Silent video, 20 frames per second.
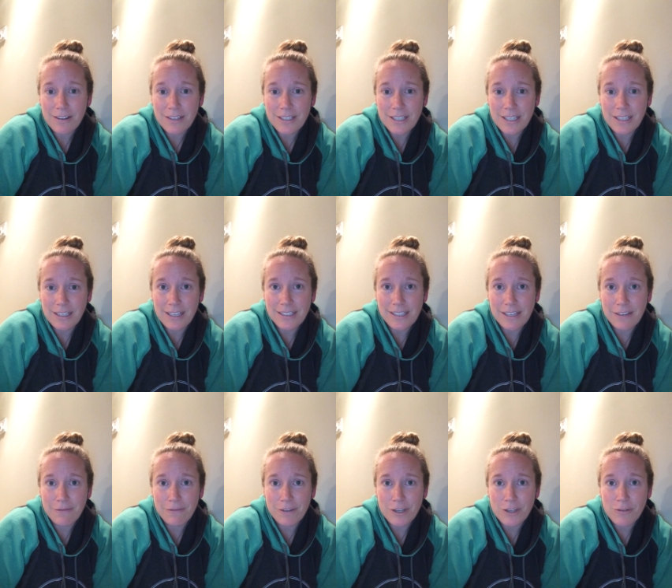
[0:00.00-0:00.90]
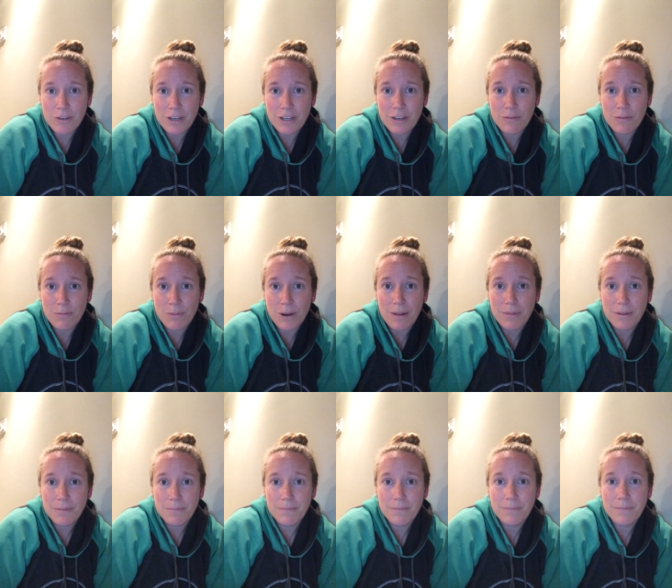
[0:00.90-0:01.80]
onto Lexia and Fresh Grade no
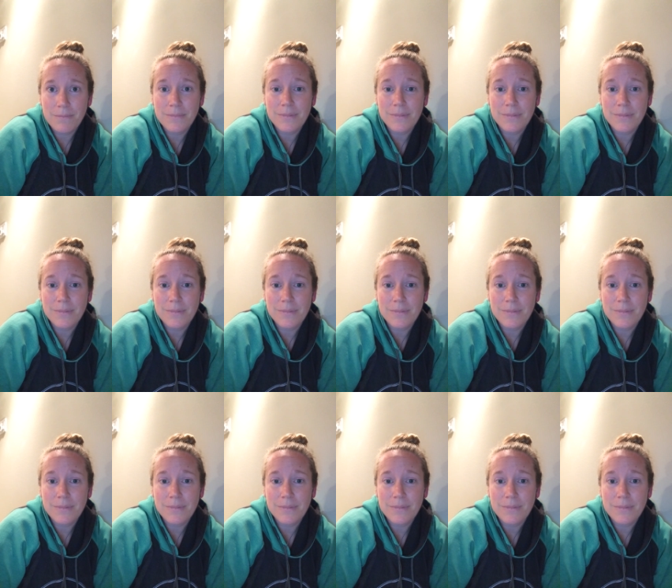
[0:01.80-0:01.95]
problem